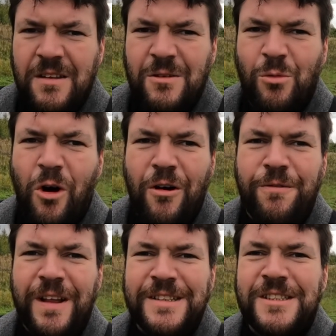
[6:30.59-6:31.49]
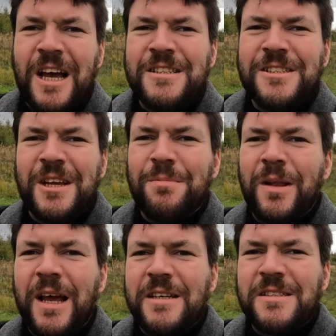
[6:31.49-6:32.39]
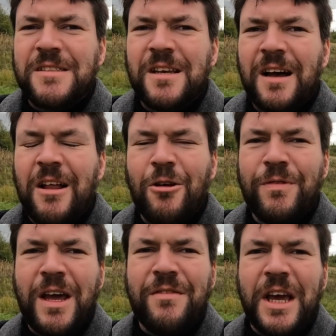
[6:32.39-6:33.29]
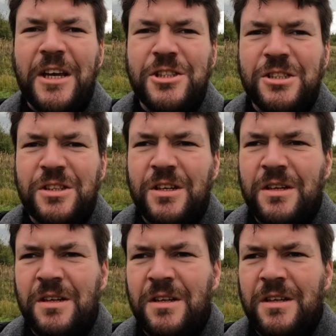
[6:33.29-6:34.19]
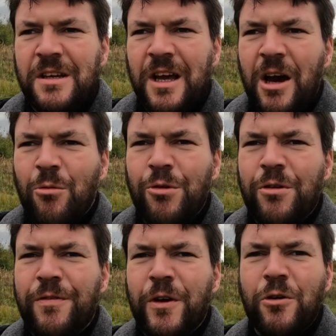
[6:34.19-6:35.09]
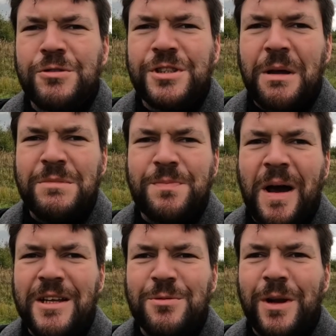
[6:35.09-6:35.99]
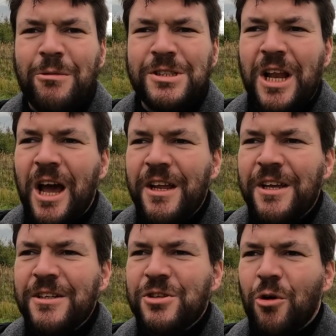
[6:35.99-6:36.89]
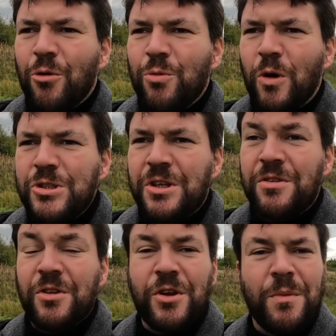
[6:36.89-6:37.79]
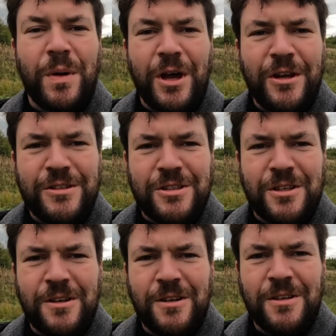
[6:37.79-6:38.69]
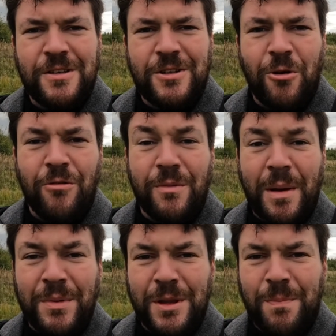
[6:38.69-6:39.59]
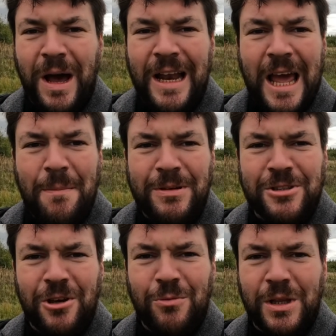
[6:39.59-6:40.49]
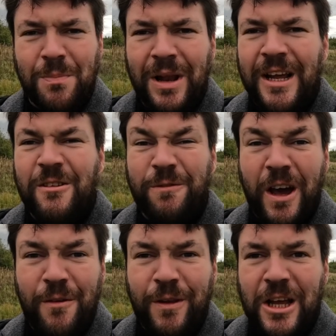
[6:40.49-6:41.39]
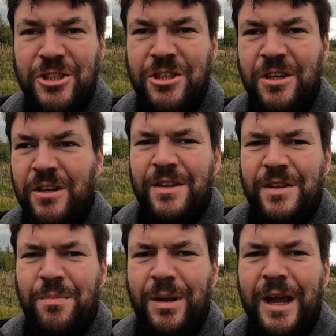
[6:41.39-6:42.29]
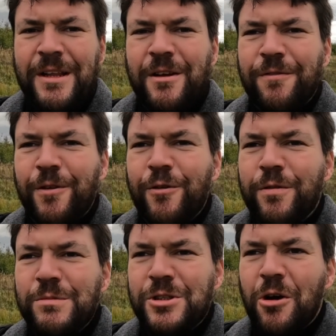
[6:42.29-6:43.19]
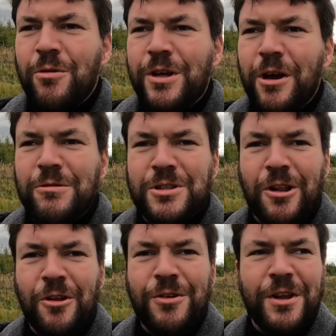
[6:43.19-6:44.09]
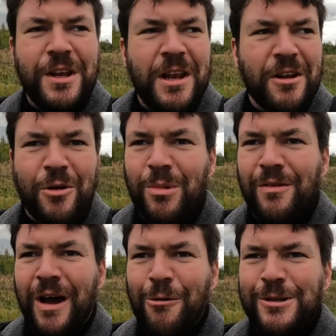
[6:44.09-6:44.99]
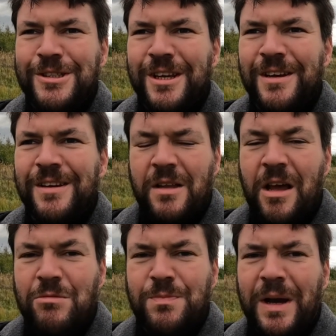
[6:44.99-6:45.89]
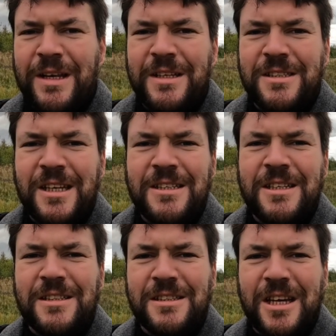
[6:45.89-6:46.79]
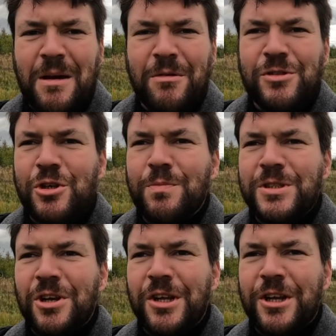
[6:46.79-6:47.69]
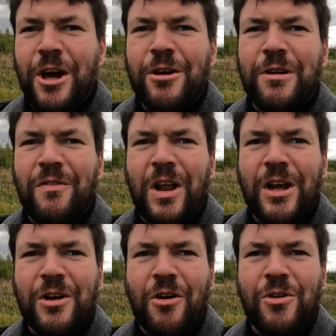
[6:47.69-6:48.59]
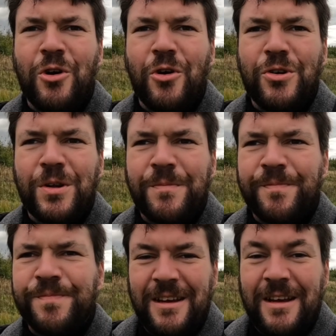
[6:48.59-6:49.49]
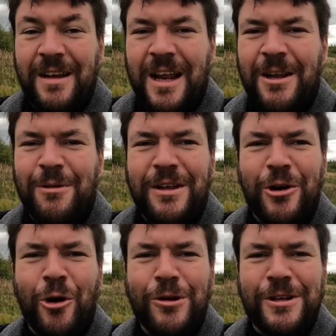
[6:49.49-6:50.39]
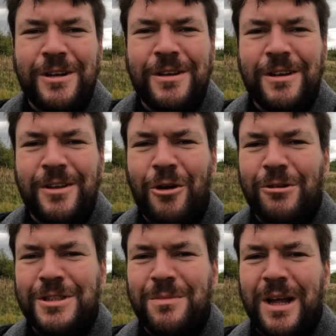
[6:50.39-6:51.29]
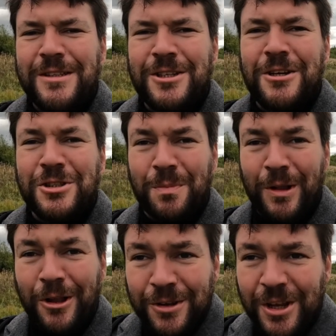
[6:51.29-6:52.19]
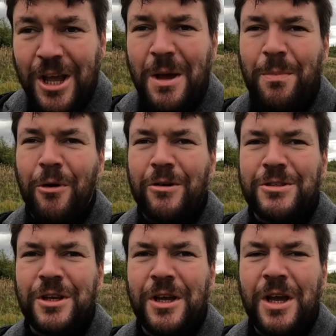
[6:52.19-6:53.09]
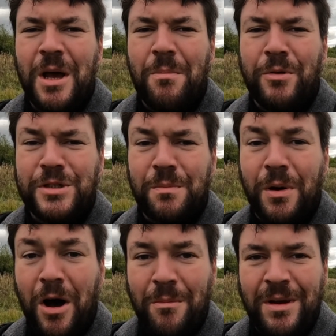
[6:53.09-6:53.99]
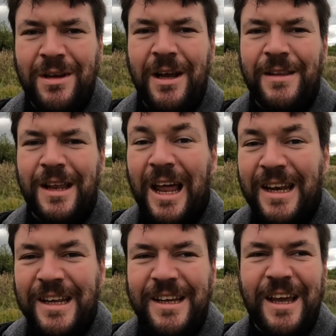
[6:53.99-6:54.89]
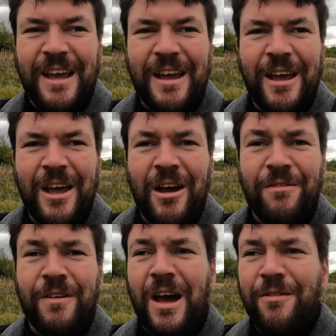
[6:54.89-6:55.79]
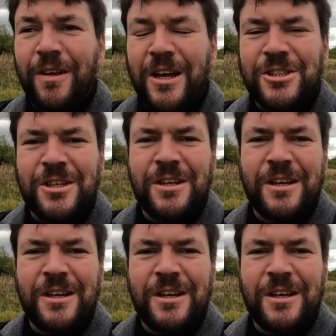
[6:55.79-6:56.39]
What a fantastic place. I love aviation. I wonder if it all stems back to when I was 9 years old watching Thunderbirds. Do you all remember the pilot episode with the plane, the Fireflash? The plane that flew from Tokyo to London in a couple of hours? That was back in the 60s, the time of supersonic aircraft like Concorde. And anyway, the Hood, the naughty man, turns up at London Airport and puts a bomb in the landing gear, a Fireflash.